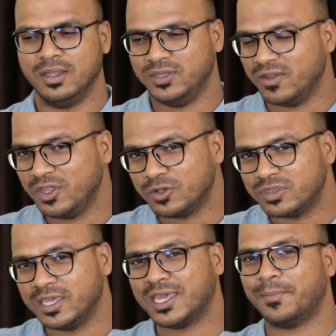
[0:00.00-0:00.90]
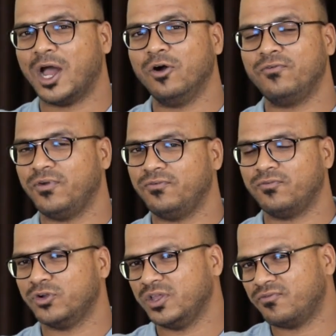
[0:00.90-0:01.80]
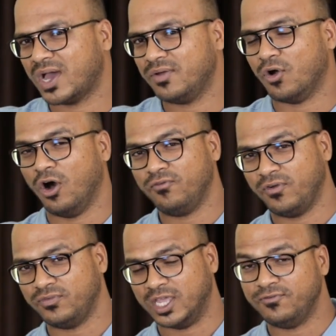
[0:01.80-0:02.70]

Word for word: you need to think about 45 or 50.